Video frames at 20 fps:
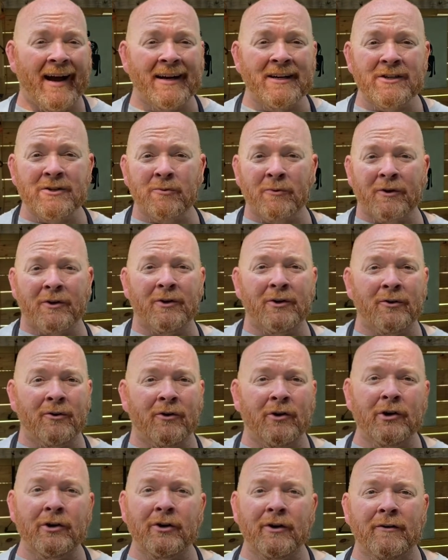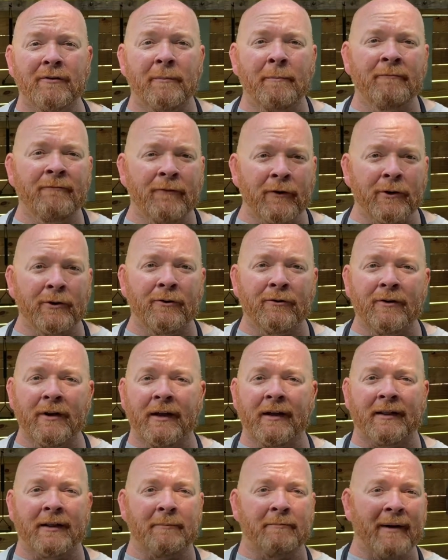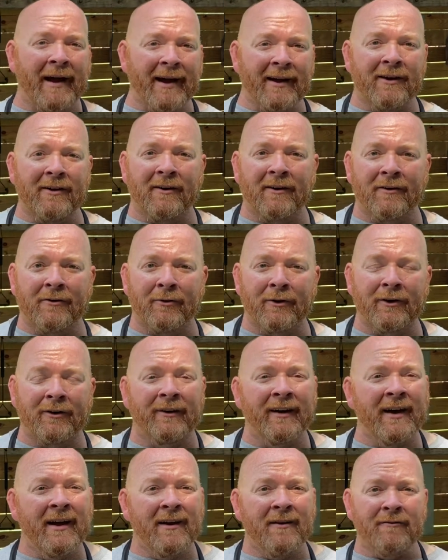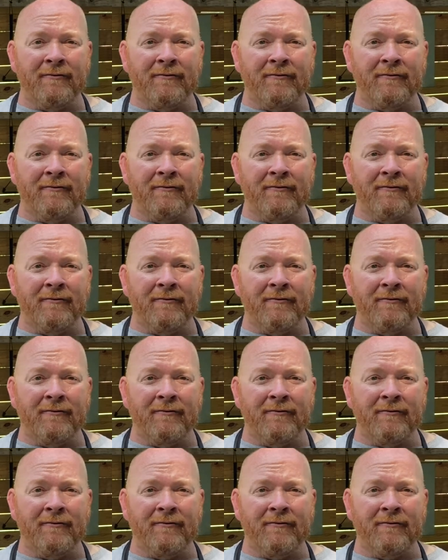I just want to do good food in the backyard grill.